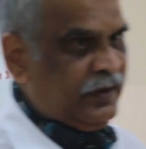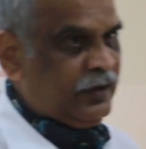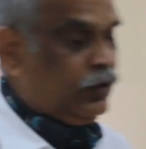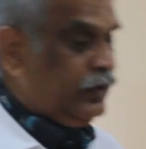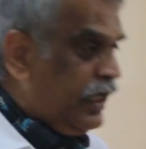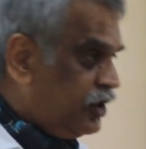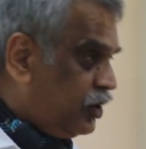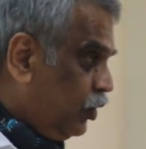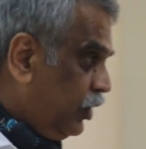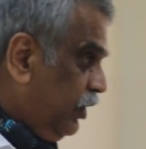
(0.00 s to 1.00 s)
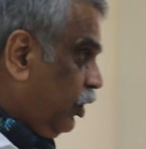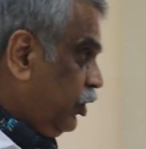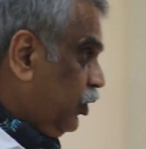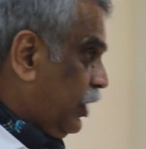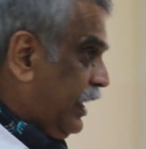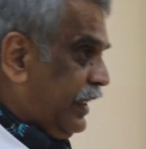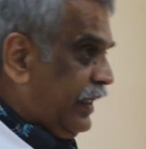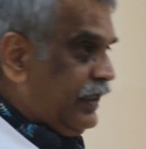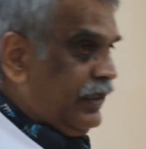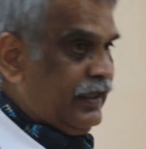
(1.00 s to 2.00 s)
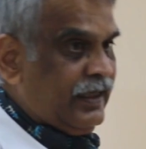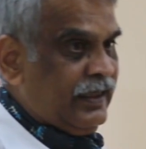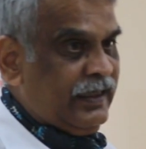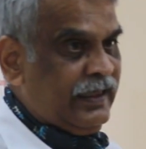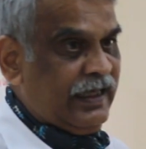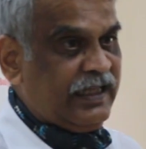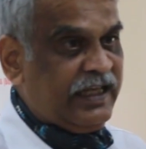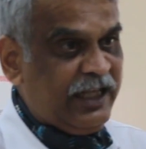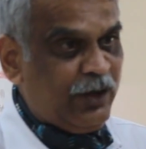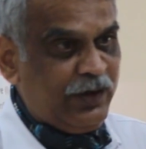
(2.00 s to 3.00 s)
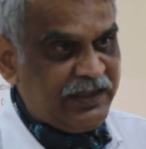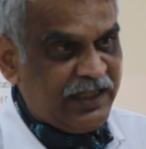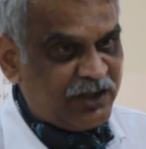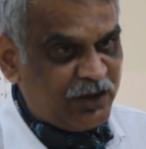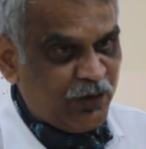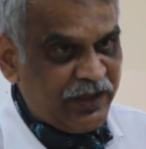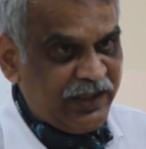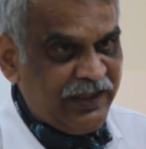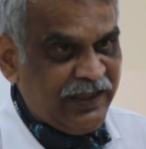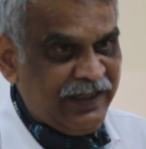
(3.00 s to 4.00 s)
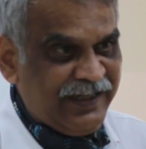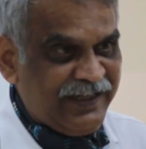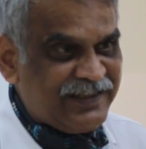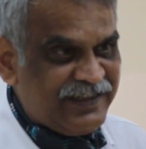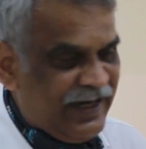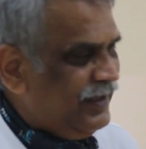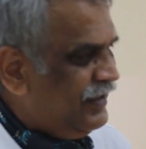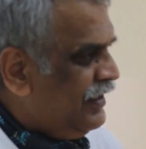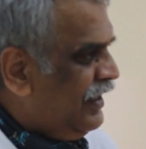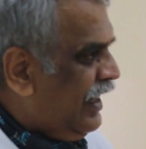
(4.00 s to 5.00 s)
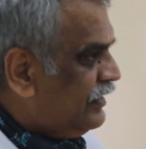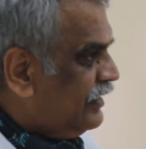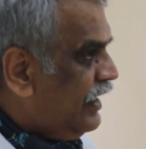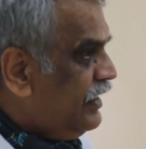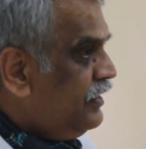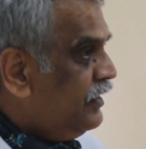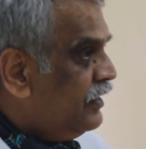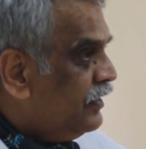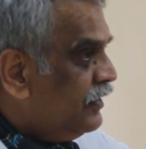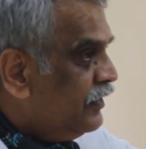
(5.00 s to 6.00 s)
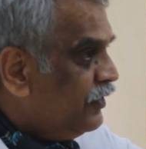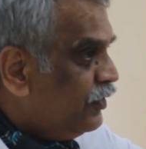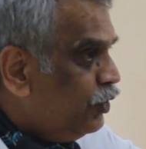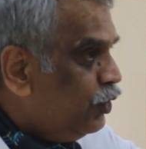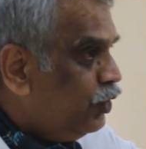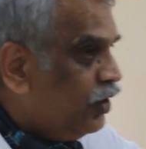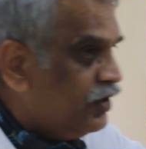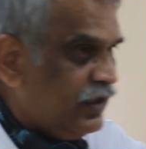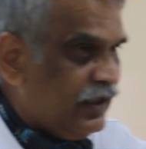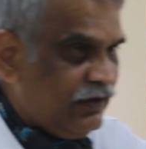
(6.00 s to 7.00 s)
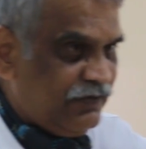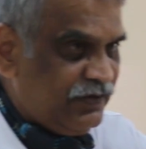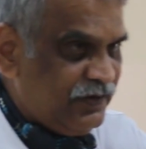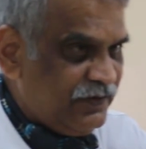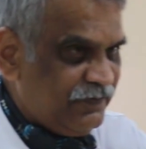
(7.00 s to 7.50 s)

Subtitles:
So that story what you are writing, and the hero in that story is none other than you yourself.